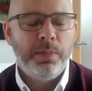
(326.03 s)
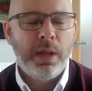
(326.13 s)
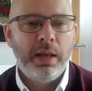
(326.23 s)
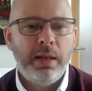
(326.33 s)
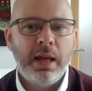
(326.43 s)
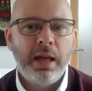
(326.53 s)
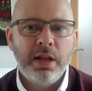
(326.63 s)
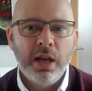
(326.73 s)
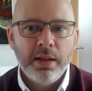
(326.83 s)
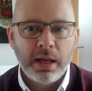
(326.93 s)
And
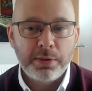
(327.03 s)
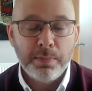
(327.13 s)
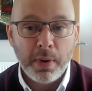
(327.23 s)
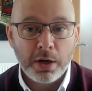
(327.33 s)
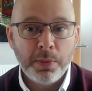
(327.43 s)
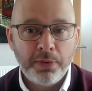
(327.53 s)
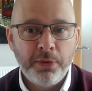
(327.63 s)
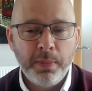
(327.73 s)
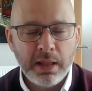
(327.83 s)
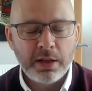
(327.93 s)
that's much more,
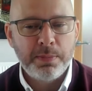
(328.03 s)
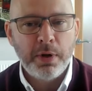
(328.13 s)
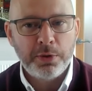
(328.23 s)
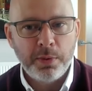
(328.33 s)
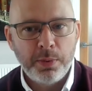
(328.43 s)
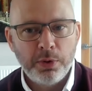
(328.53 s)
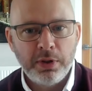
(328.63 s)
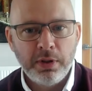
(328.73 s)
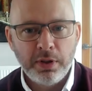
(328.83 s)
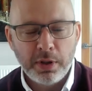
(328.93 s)
for me, that's much more
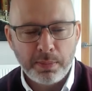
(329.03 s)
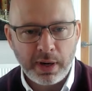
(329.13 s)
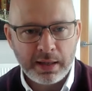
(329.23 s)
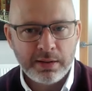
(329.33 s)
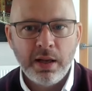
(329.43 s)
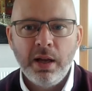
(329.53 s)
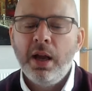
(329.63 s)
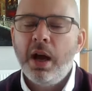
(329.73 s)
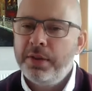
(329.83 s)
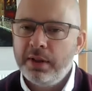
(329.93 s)
important than the brand.
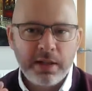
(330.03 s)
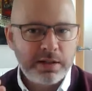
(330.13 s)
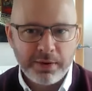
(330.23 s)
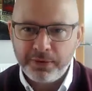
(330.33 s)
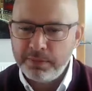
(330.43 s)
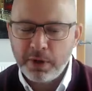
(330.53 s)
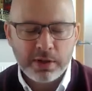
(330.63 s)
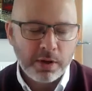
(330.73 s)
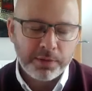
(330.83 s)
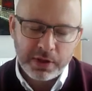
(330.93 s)
I think
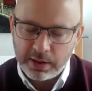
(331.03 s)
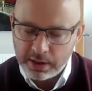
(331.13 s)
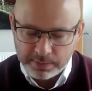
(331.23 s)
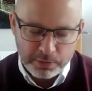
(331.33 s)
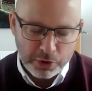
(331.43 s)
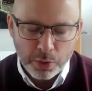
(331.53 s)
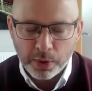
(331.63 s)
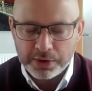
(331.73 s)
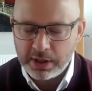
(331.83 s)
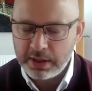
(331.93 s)
there's obviously there's
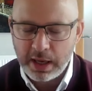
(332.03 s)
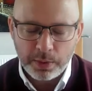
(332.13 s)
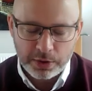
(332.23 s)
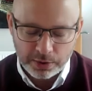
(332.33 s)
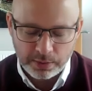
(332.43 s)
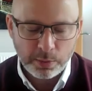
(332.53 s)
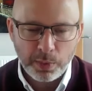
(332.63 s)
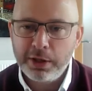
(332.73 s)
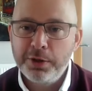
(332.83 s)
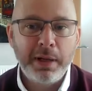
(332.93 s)
nuances there which
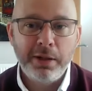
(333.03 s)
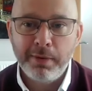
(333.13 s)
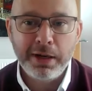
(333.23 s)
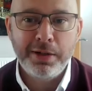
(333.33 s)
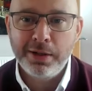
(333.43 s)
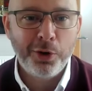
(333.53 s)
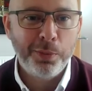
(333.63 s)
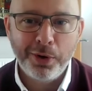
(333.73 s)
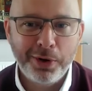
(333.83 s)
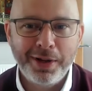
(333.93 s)
we could spend the rest of this whole
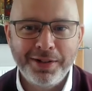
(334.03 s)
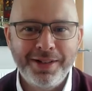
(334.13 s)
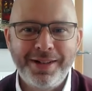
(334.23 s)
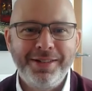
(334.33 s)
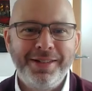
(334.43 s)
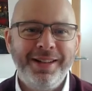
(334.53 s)
podcast discussing.